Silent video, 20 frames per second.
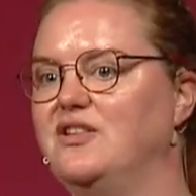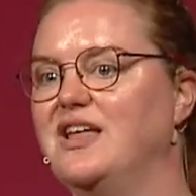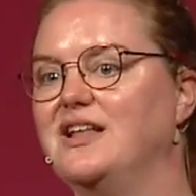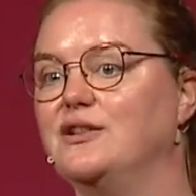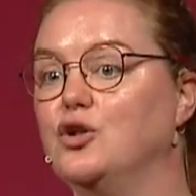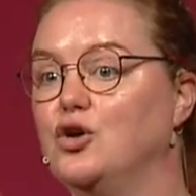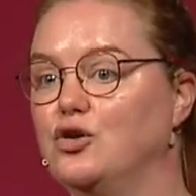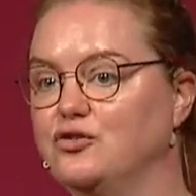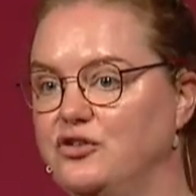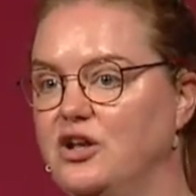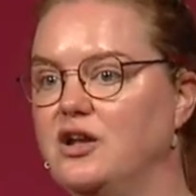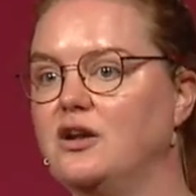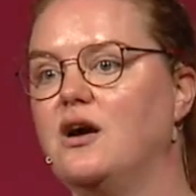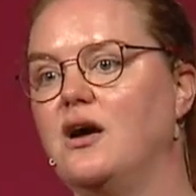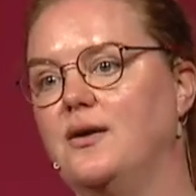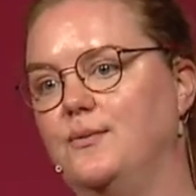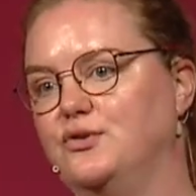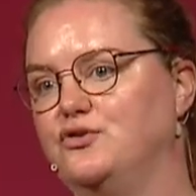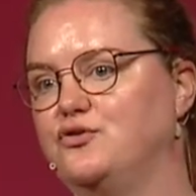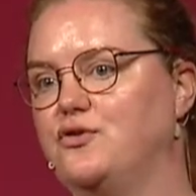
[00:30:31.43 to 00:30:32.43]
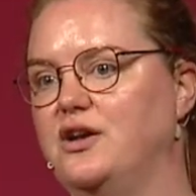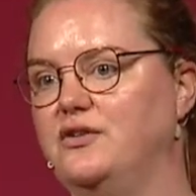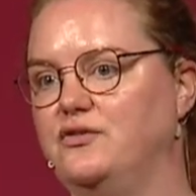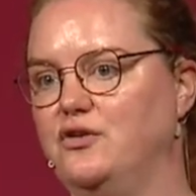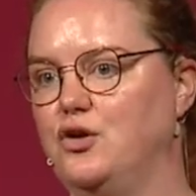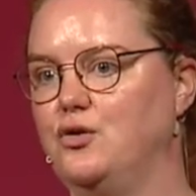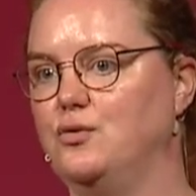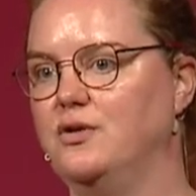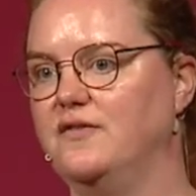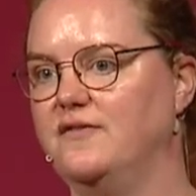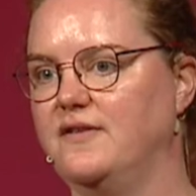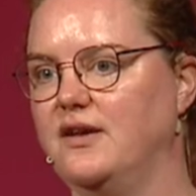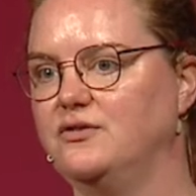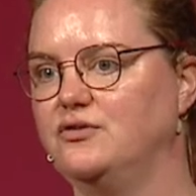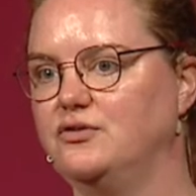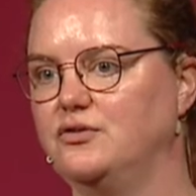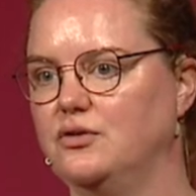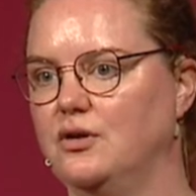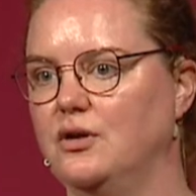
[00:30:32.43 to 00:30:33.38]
that logic, I would try to unit test.